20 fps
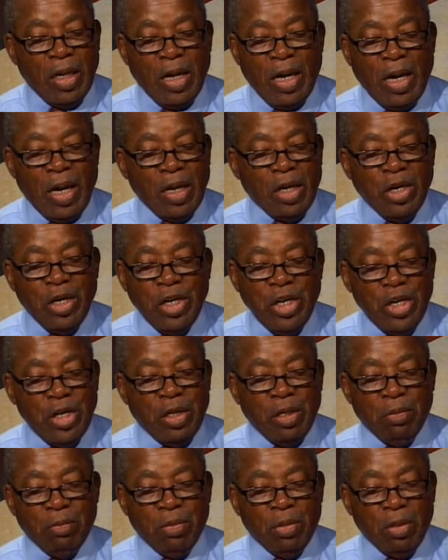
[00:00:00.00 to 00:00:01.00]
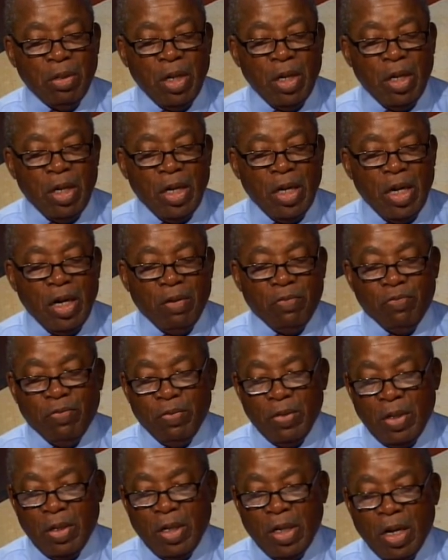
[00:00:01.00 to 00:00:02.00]
I couldn't have
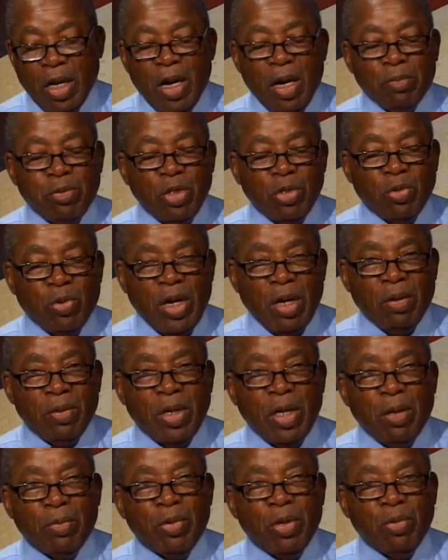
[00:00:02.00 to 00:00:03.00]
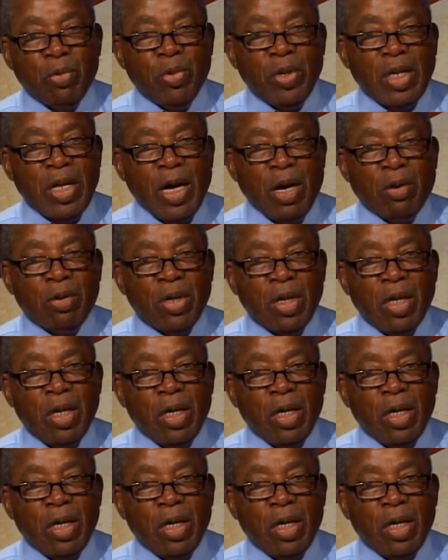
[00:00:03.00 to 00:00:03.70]
accomplished what I'm accomplishing without